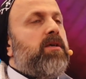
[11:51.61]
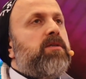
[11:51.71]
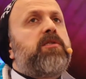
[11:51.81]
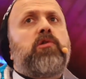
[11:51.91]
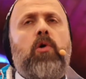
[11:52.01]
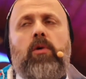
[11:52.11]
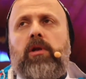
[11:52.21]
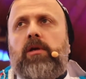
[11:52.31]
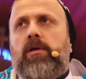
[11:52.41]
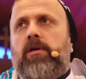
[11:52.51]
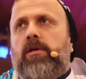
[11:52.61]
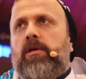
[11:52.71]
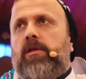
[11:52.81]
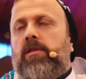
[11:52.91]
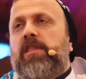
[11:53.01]
So
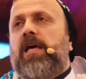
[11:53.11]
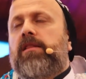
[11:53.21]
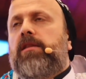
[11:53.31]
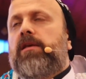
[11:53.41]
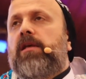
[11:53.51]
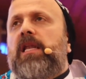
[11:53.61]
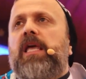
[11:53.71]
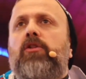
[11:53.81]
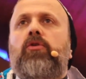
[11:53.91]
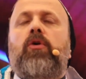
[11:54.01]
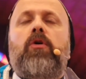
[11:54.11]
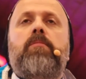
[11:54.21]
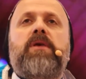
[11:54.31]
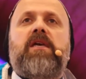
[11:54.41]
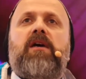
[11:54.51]
that later
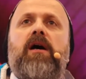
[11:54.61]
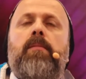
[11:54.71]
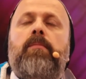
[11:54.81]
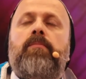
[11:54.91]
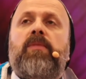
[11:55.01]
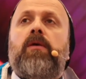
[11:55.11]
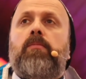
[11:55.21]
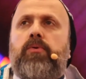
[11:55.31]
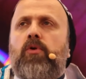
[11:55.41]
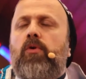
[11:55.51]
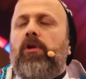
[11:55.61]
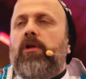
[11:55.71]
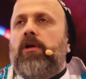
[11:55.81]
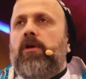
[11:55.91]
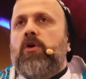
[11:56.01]
on become
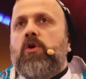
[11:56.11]
Paul